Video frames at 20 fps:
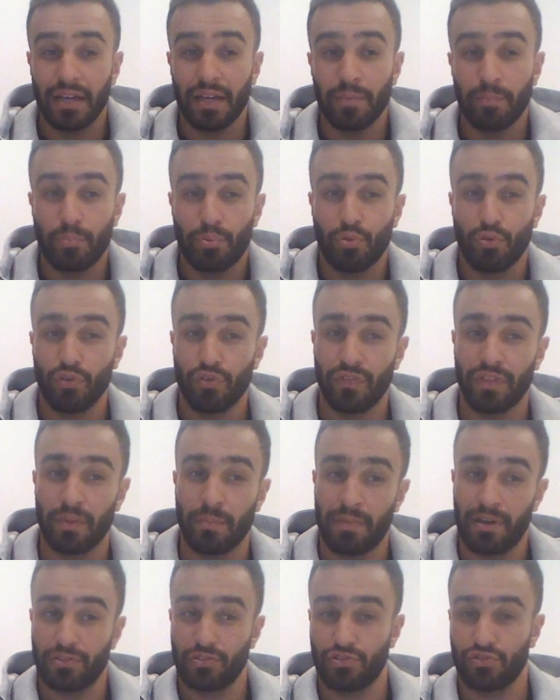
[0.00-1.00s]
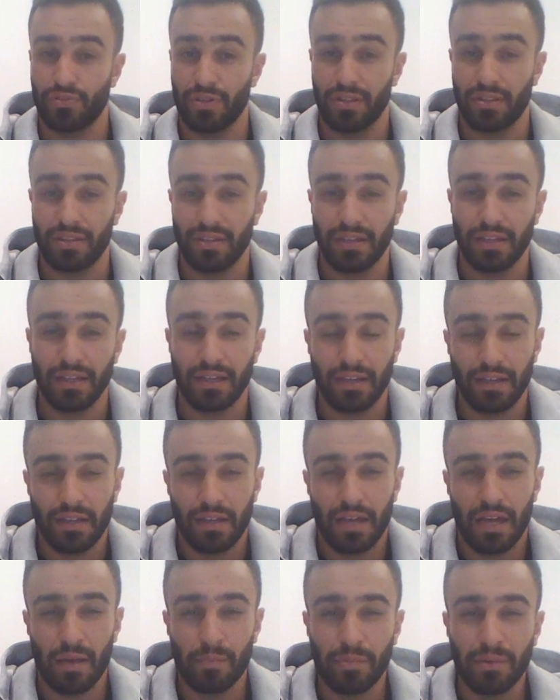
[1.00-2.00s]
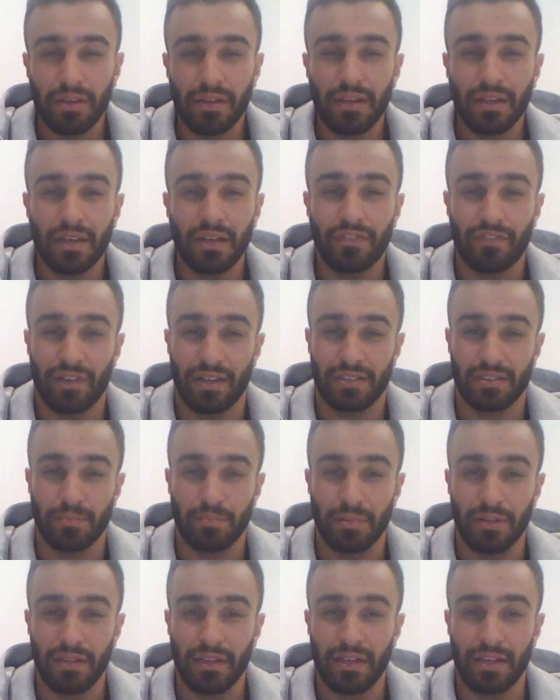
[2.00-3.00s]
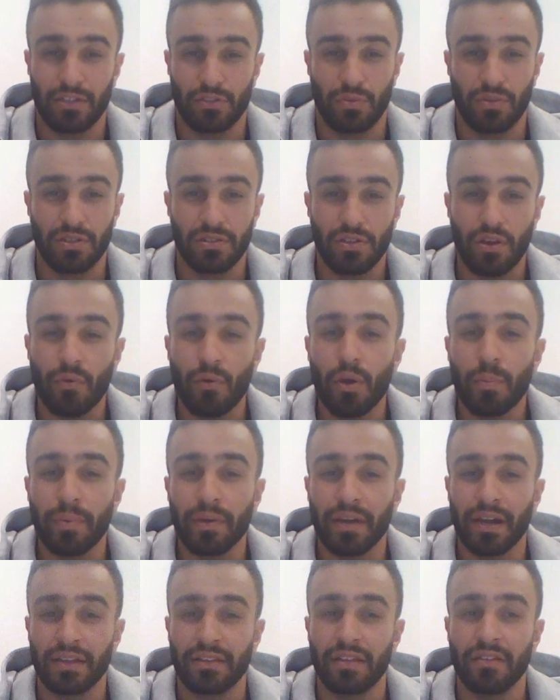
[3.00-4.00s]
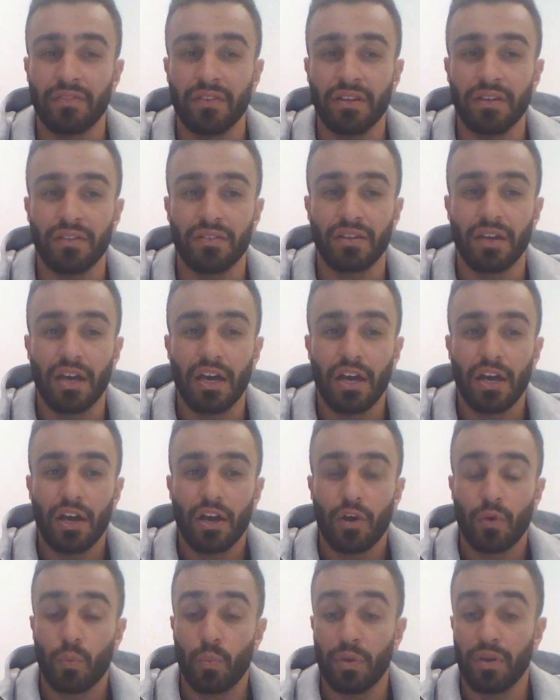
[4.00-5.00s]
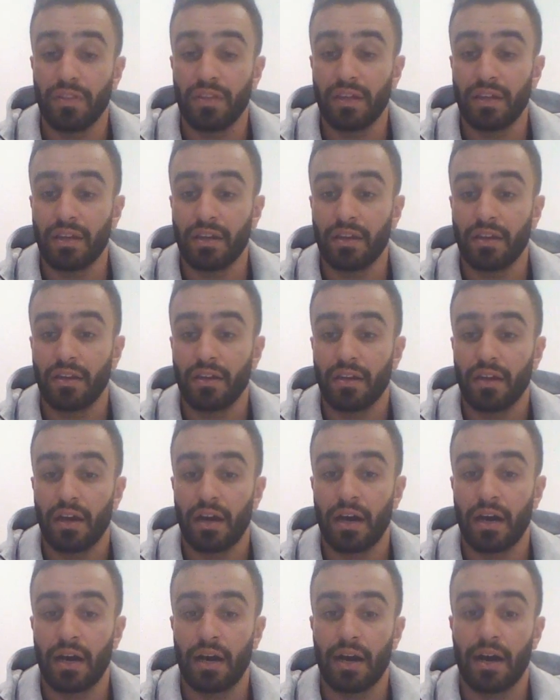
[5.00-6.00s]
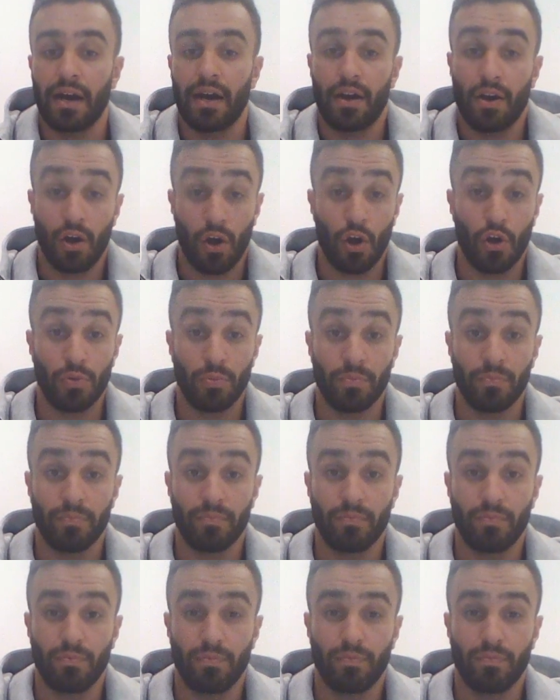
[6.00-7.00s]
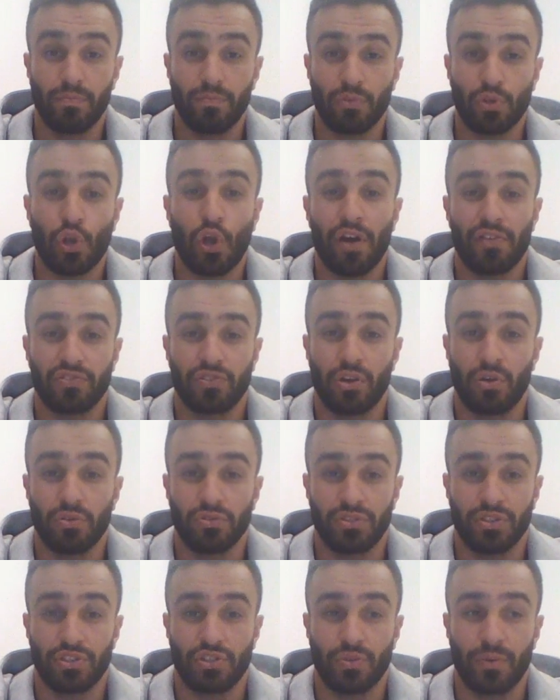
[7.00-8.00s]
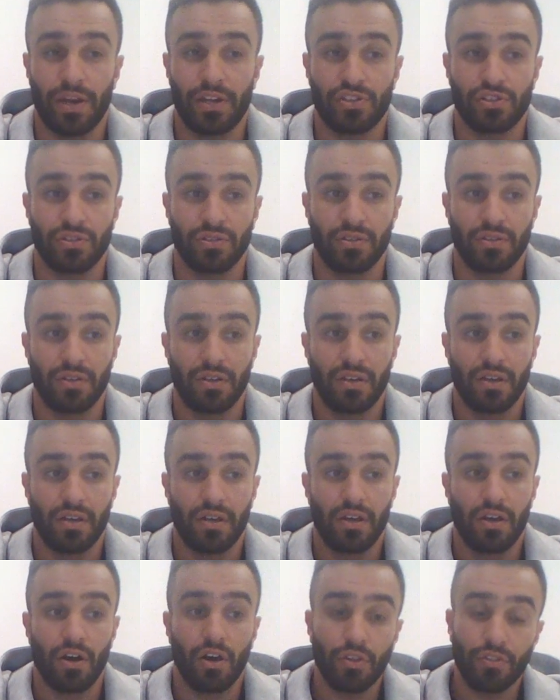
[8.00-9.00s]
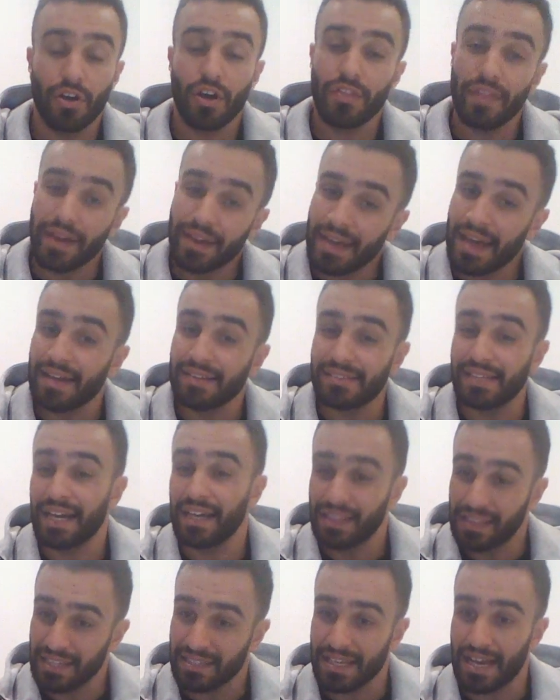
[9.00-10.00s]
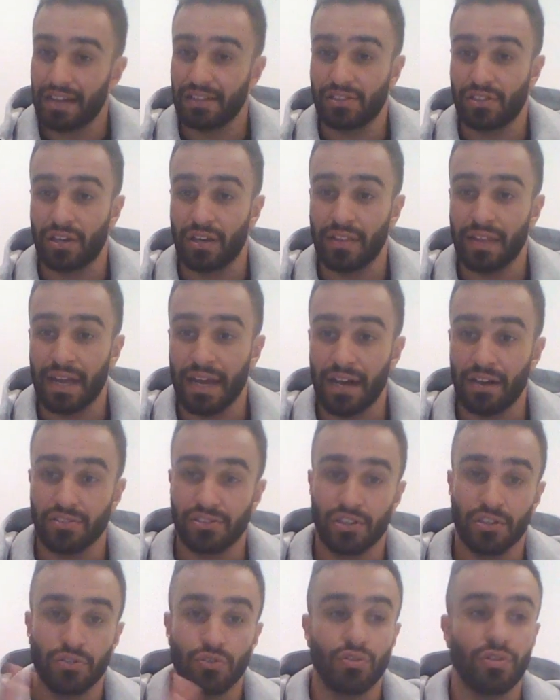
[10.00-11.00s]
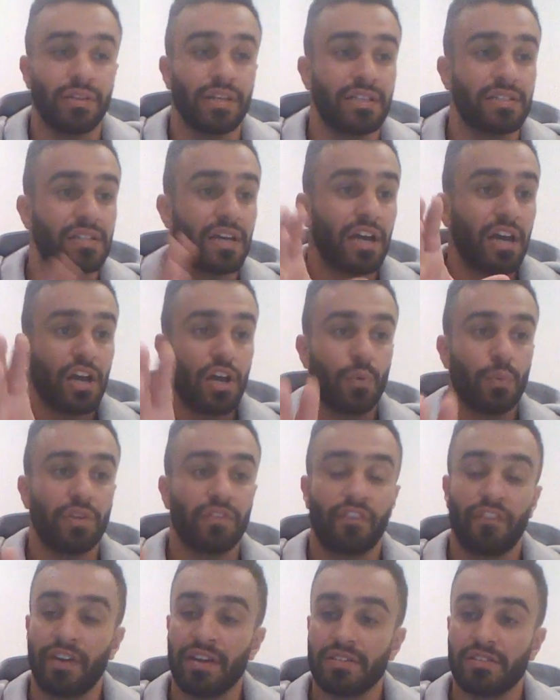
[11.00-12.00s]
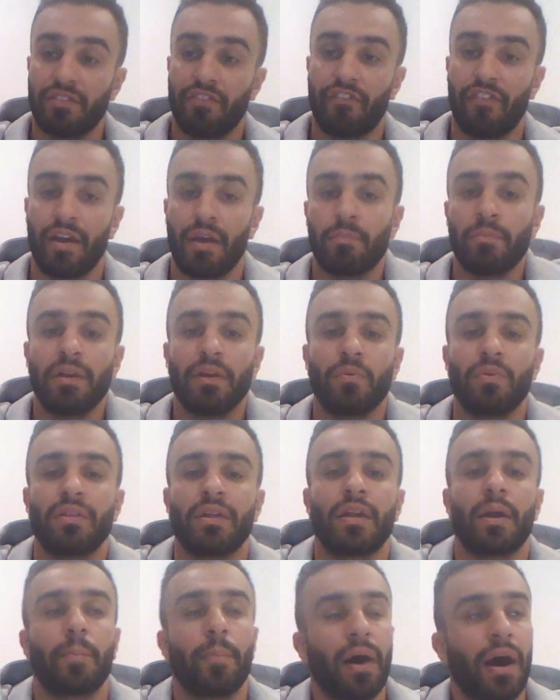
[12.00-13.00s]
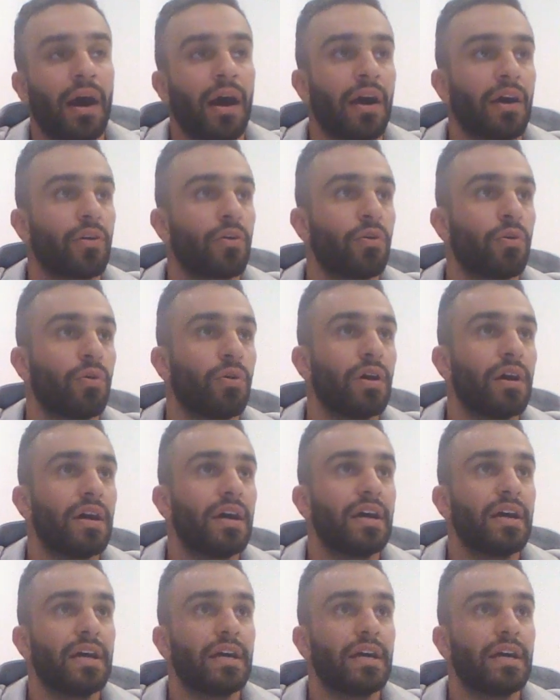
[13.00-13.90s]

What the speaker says: improve their muscle strengthening ability, flexibility, as well as aerobic activities within a home lifestyle situation. Although they can take these outside of the house and do these with friends and family within a park or